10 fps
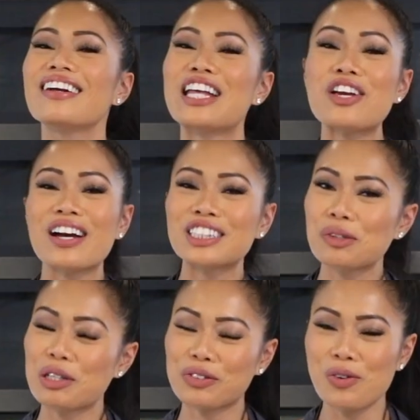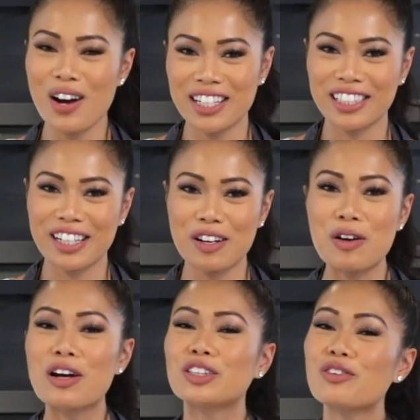Thank you guys so much for watching.
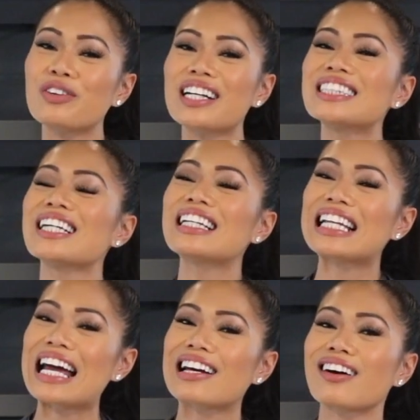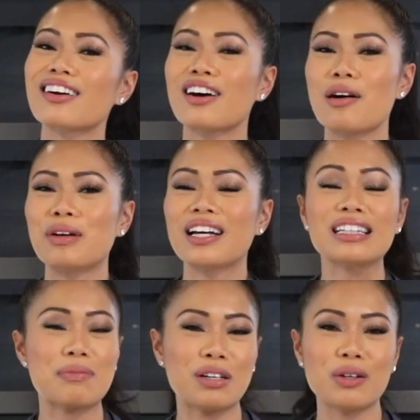Don't forget to like, comment,
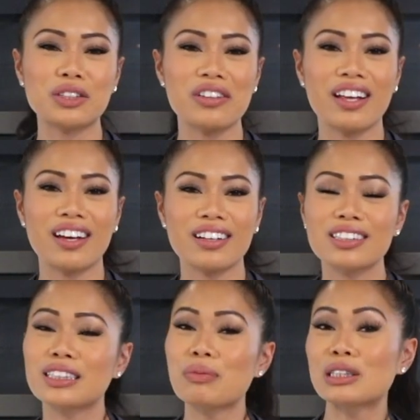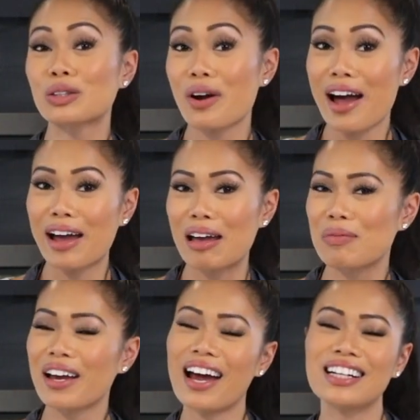let me know what you think, subscribe,
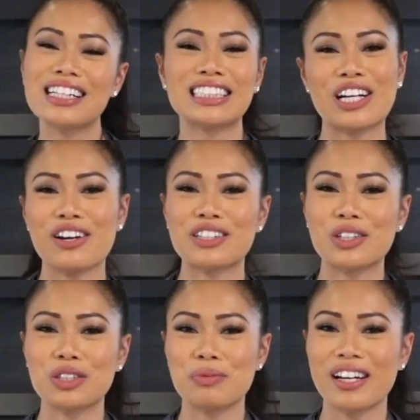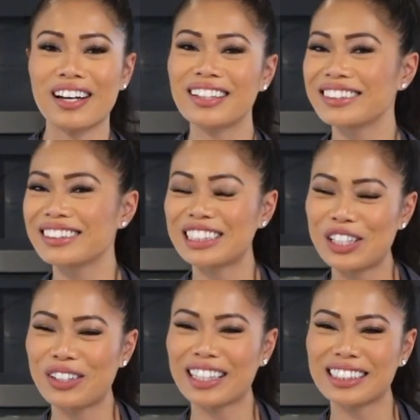and share on your social media. See
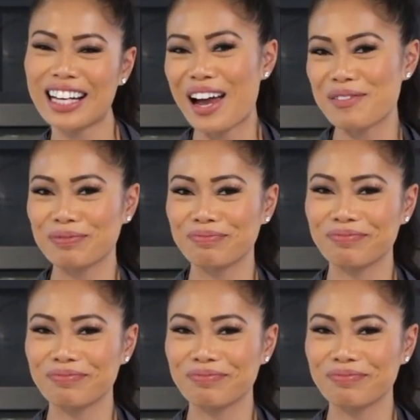you next time.